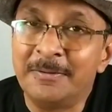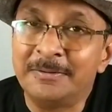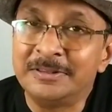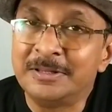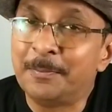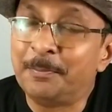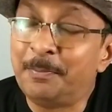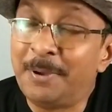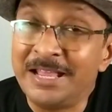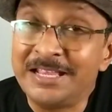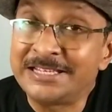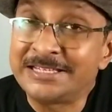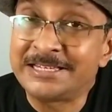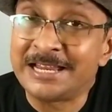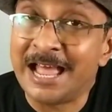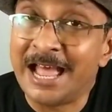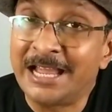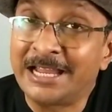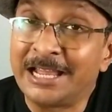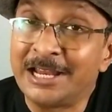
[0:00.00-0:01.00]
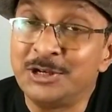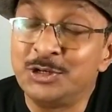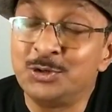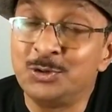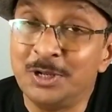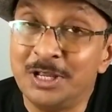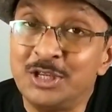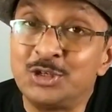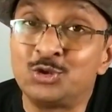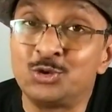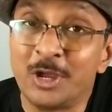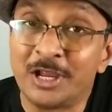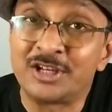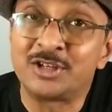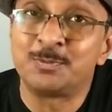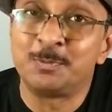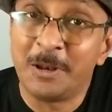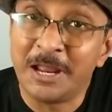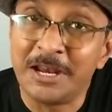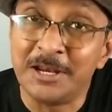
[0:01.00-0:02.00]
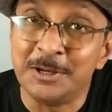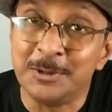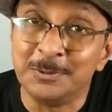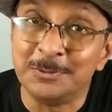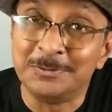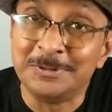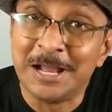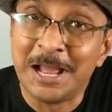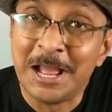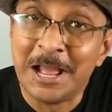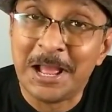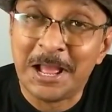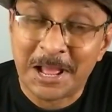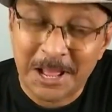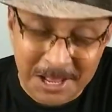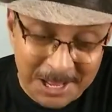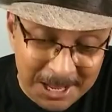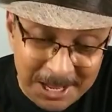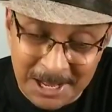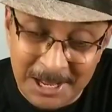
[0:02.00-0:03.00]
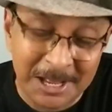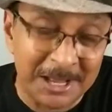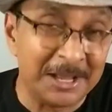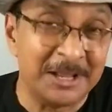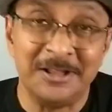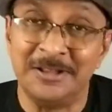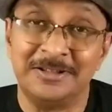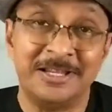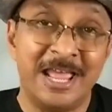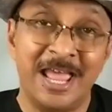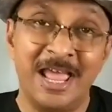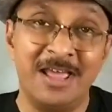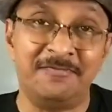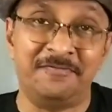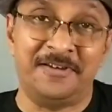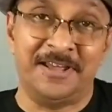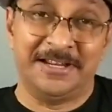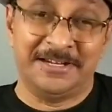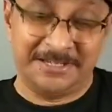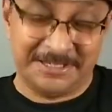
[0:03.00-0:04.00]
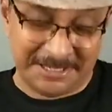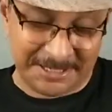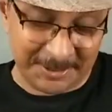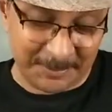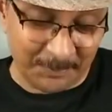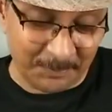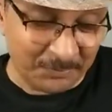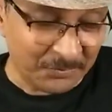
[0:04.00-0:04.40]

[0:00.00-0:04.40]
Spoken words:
the best I can do is to explain you the effect.